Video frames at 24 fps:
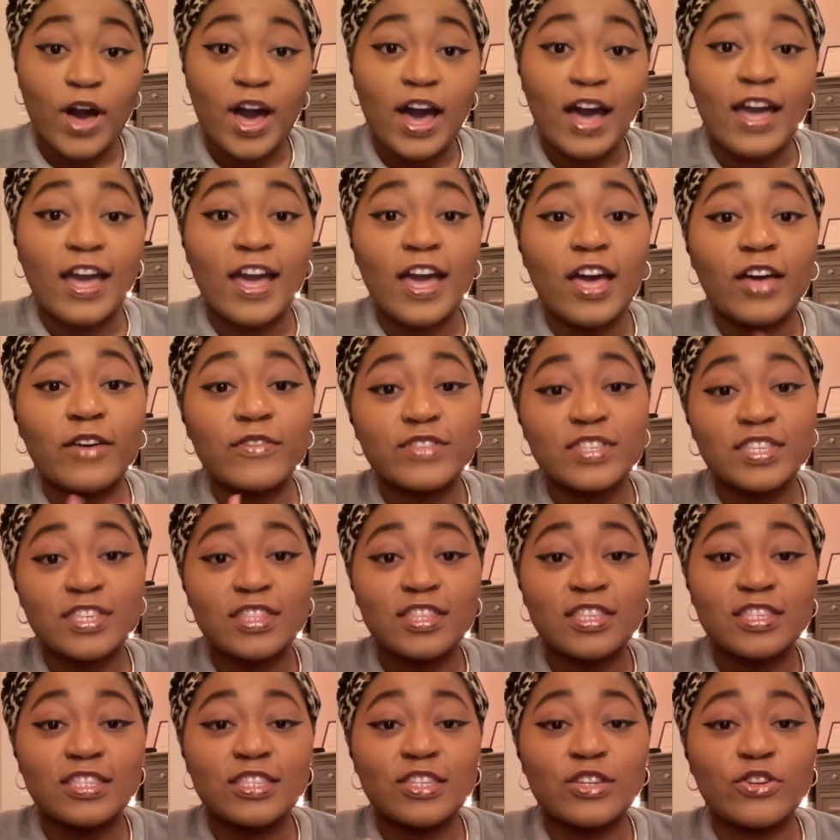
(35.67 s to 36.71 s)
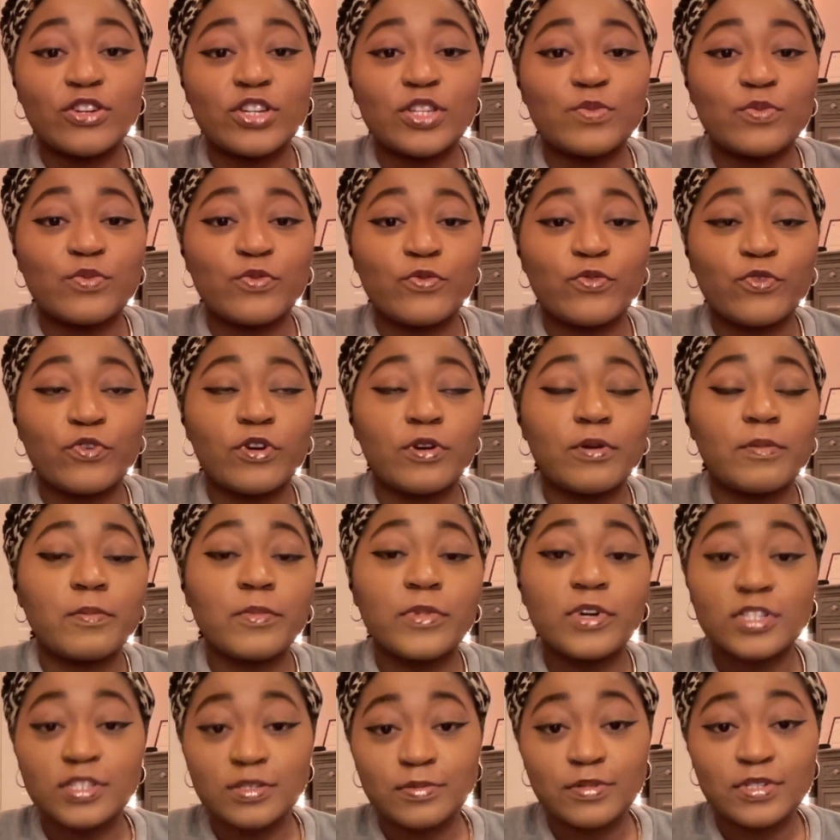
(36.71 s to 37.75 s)
I have seen the series before
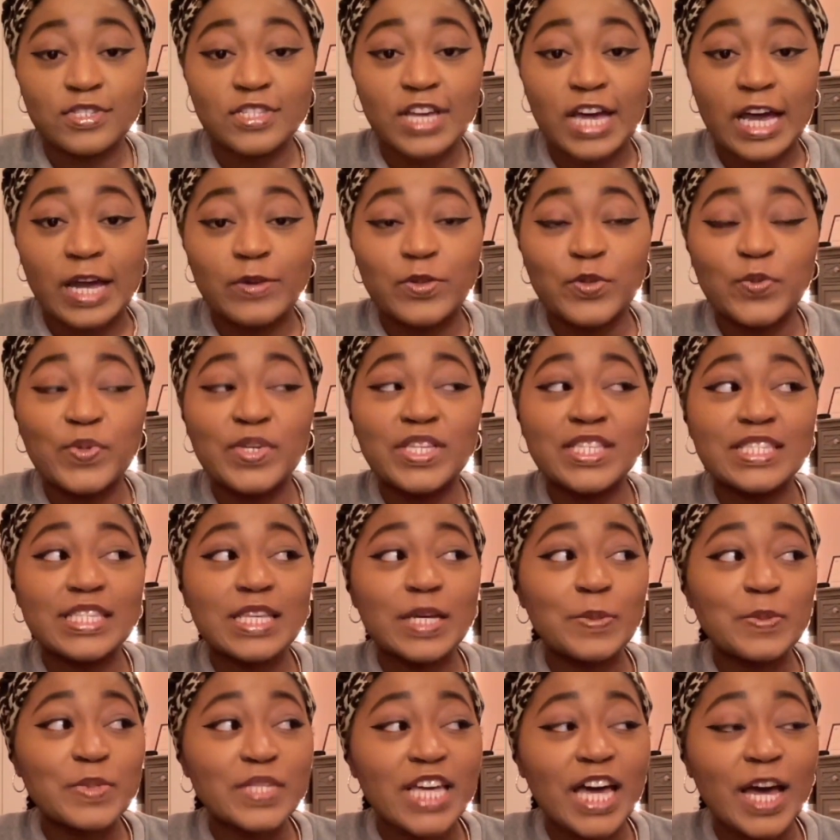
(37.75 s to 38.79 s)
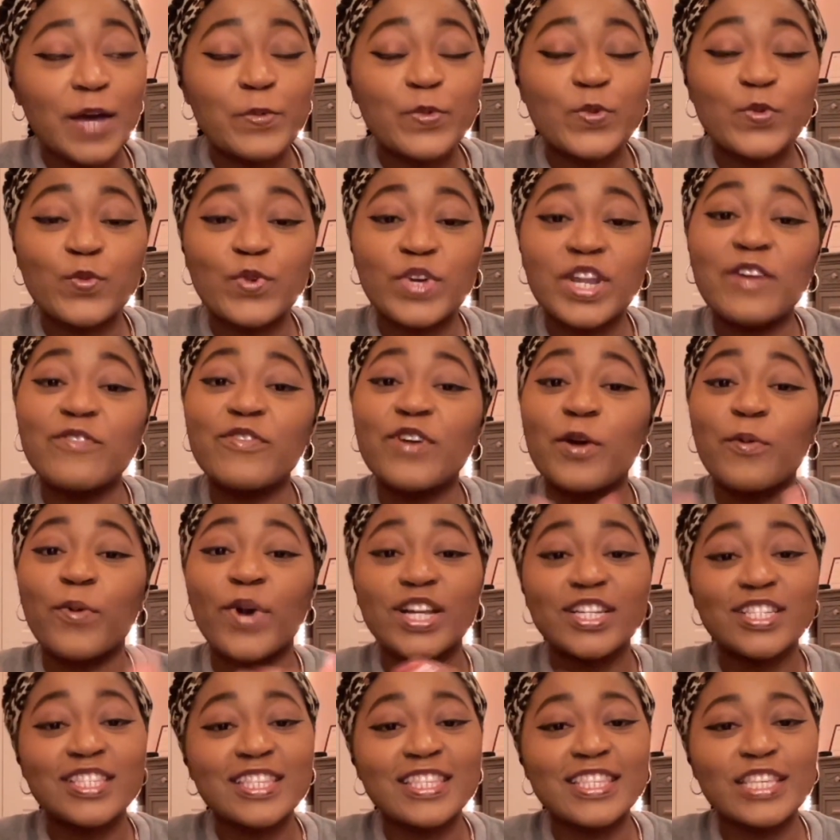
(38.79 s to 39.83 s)
multiple times, but sometimes whenever I
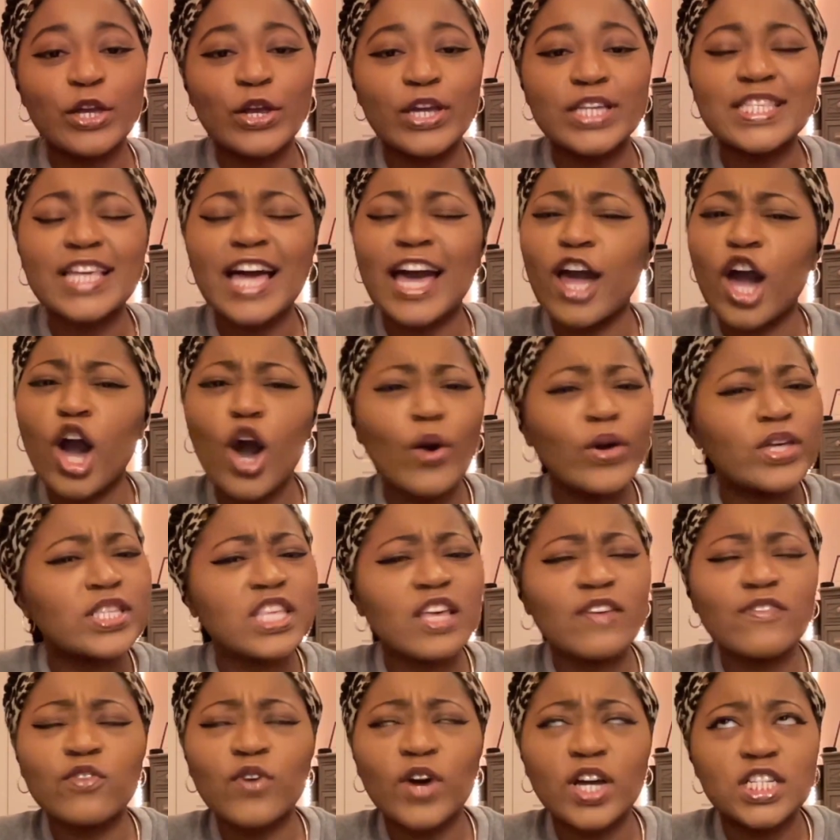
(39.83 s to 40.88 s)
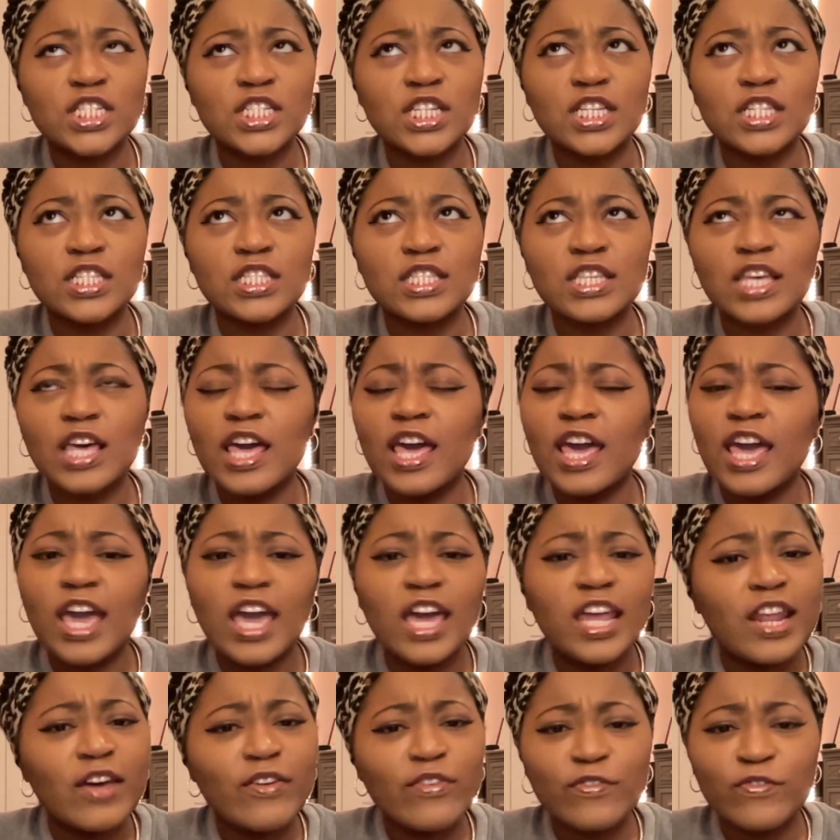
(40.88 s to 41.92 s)
watch the series, I always have questions. It
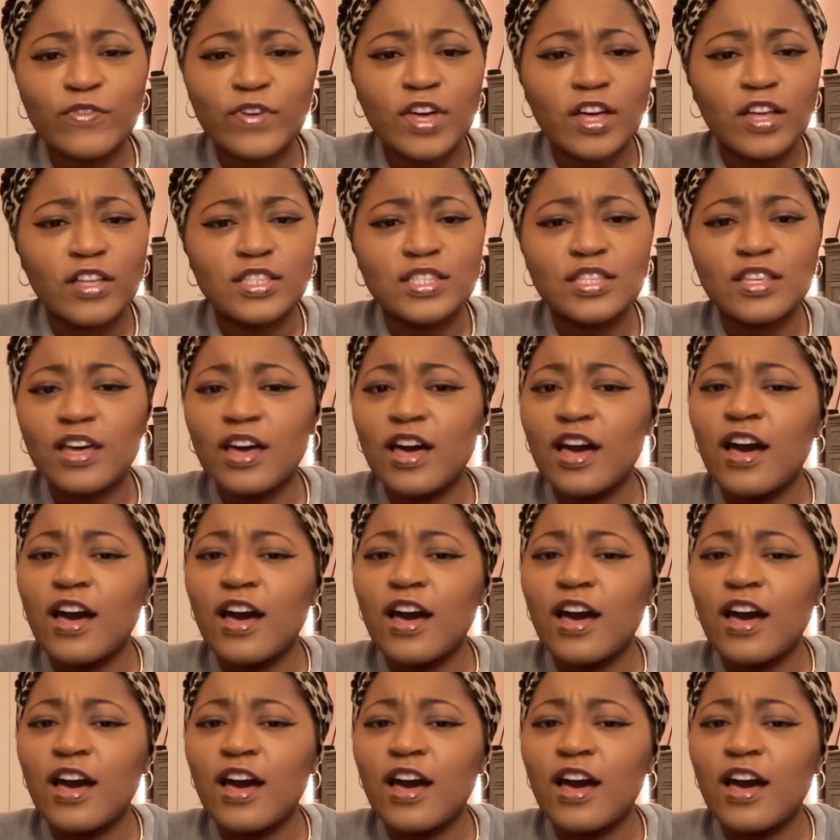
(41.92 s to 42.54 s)
never fails.